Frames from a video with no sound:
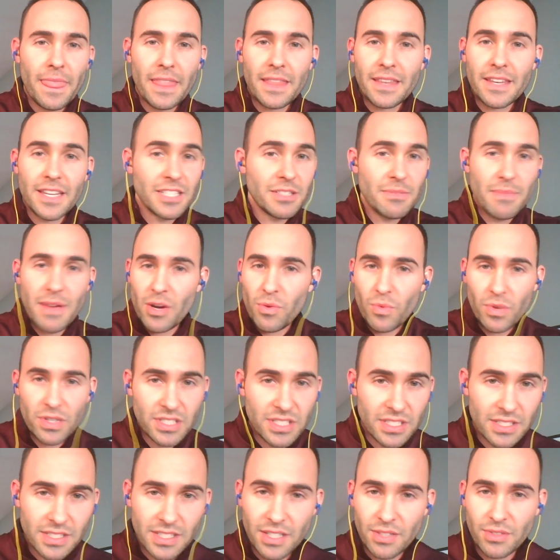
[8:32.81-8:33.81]
doesn't matter what
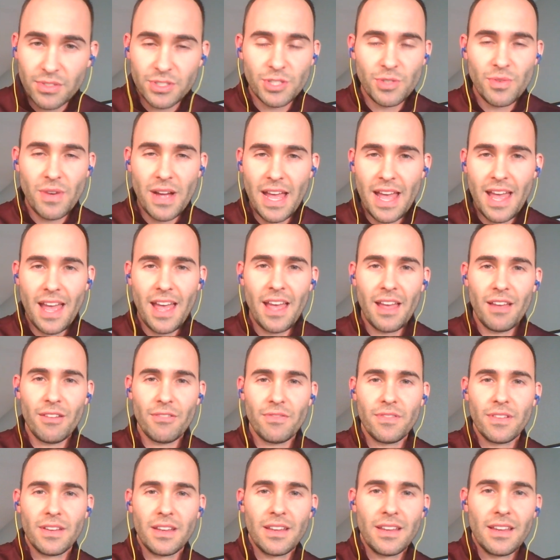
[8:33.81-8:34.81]
skills you
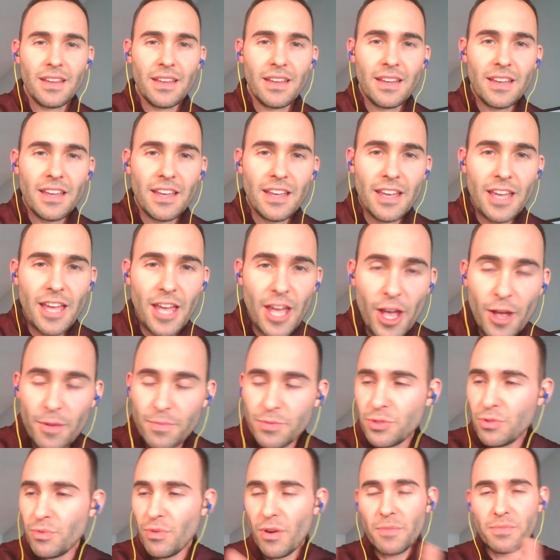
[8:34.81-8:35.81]
have,
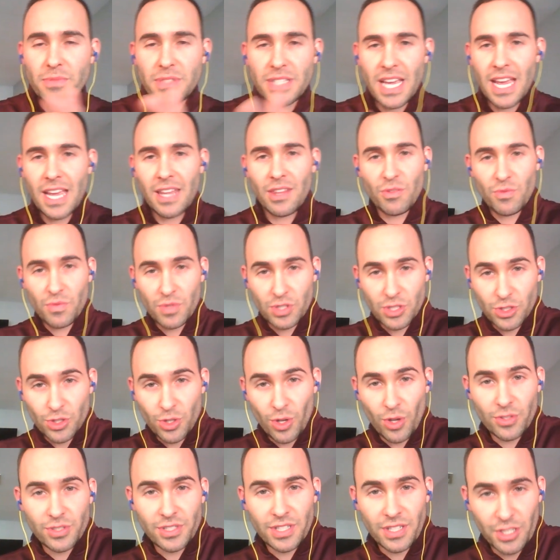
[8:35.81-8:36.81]
helps you obtain the
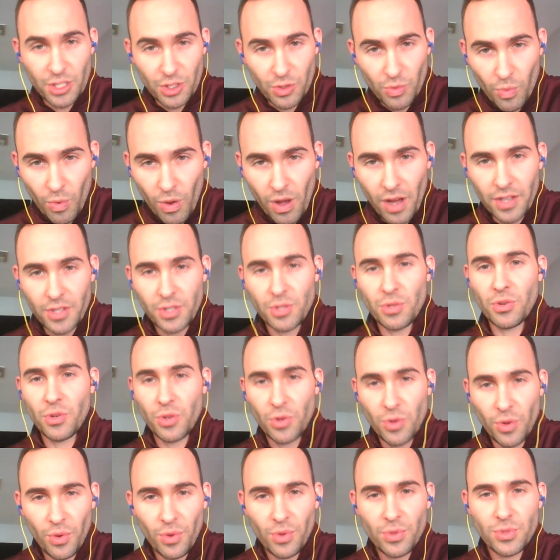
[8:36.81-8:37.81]
results that you want, your
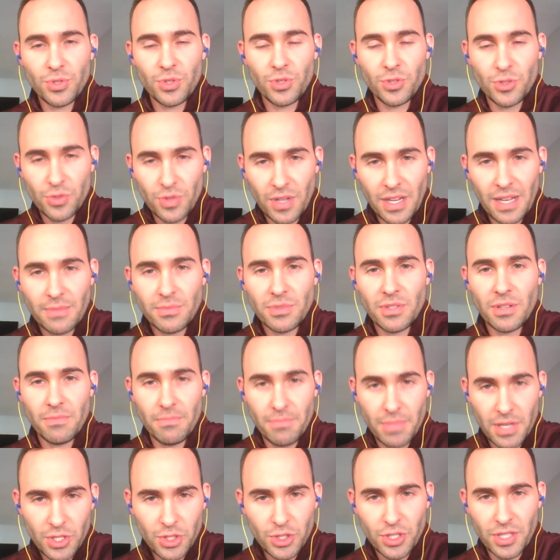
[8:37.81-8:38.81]
goals, your dreams, your
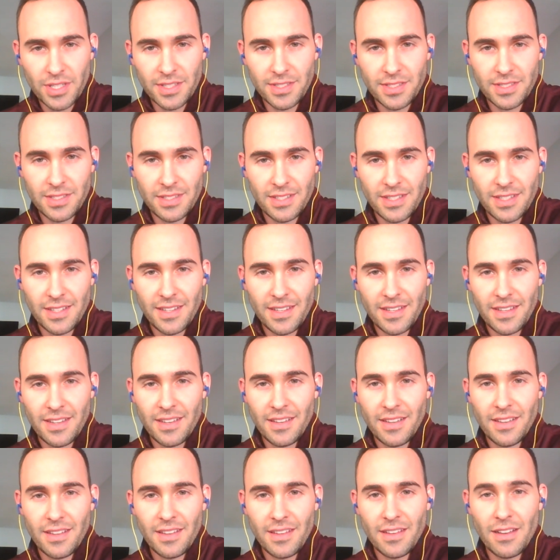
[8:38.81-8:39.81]
ambitions.
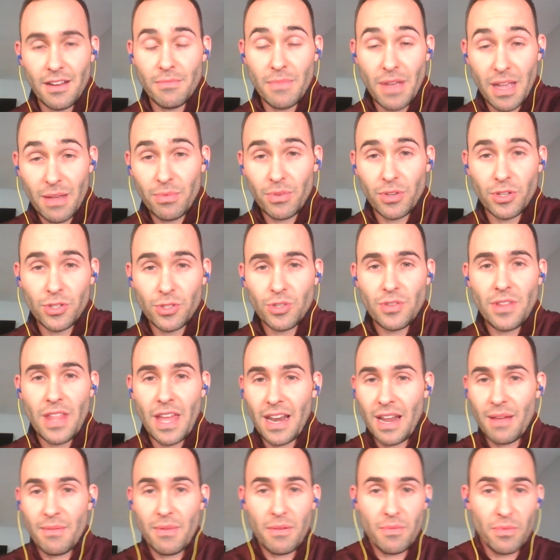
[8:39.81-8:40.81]
I'm able to do
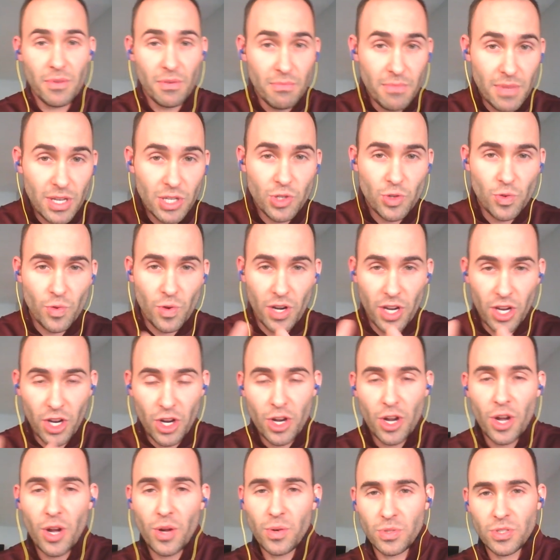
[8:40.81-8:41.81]
that. I'm able to mentor and
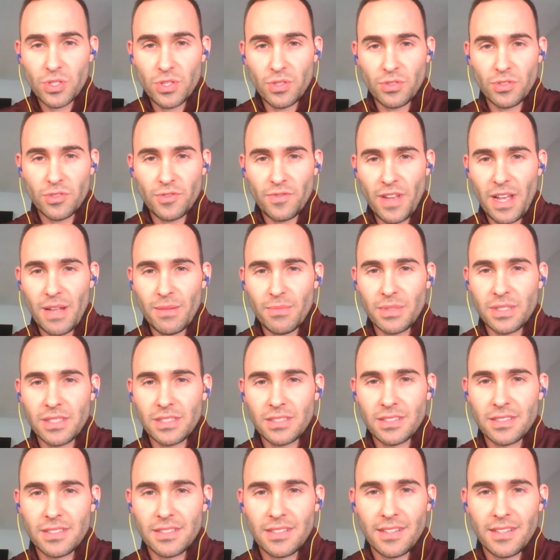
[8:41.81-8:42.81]
coach those families.